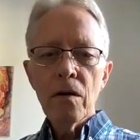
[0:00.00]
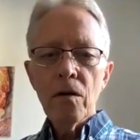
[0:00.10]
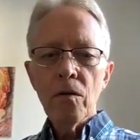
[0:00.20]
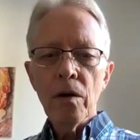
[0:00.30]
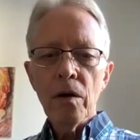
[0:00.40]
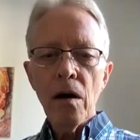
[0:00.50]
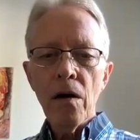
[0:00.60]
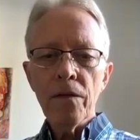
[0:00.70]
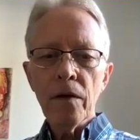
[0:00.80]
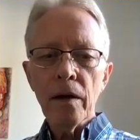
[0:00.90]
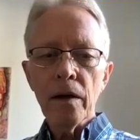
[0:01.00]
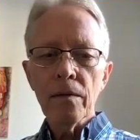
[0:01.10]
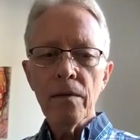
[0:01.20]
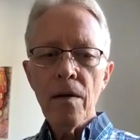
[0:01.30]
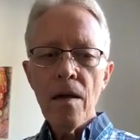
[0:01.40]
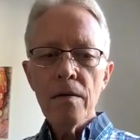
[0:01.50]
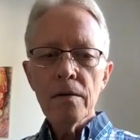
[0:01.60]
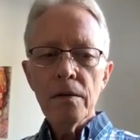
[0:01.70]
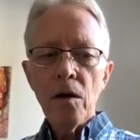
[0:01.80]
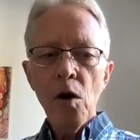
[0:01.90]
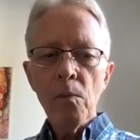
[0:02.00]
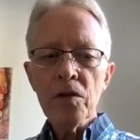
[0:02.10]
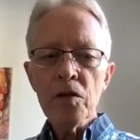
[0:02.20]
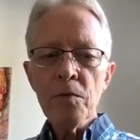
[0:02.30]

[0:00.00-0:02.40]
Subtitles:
where all the homeless